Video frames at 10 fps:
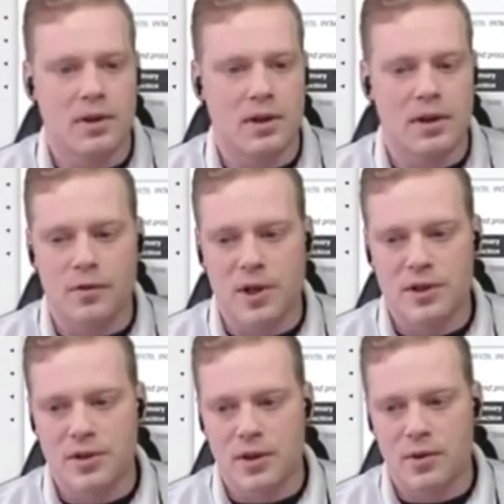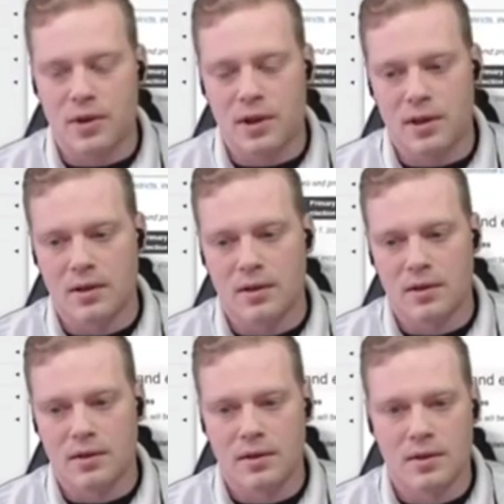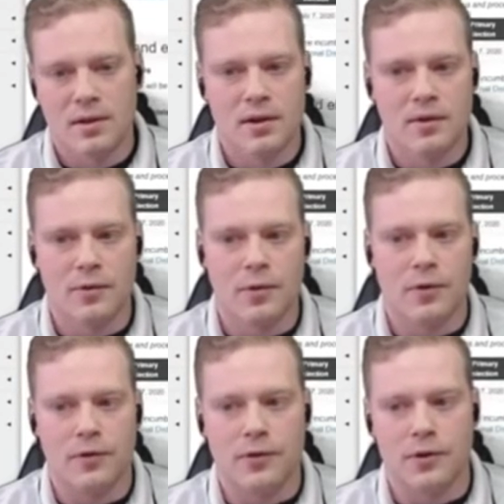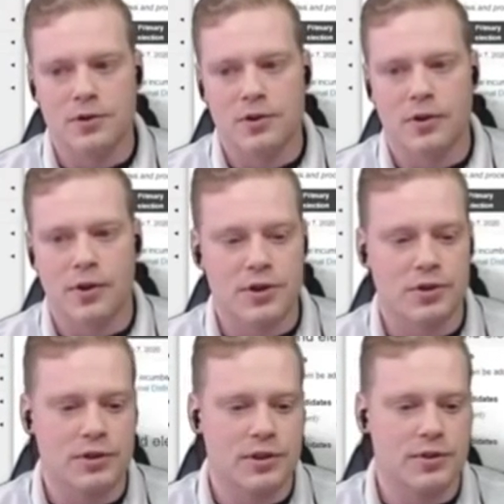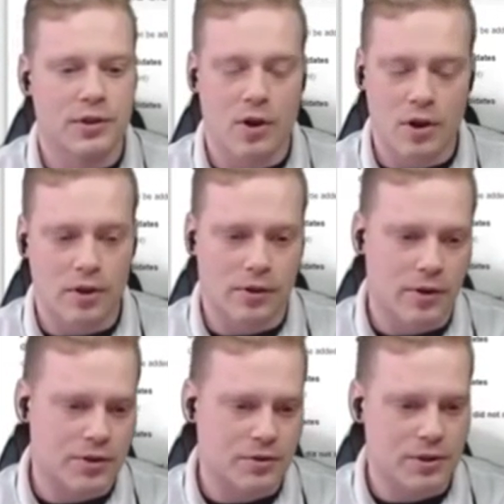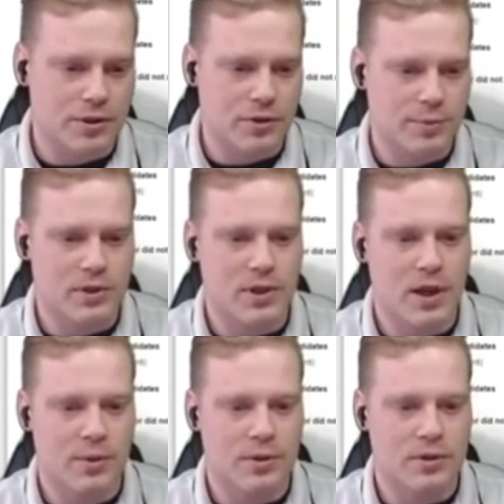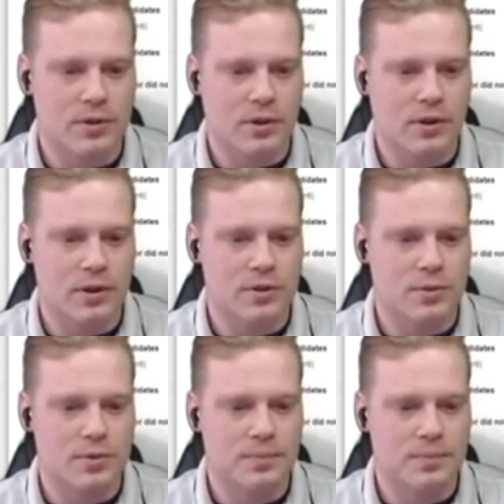information that you need for the first congressional district, all the congressional districts, but today we're just going to look at this one.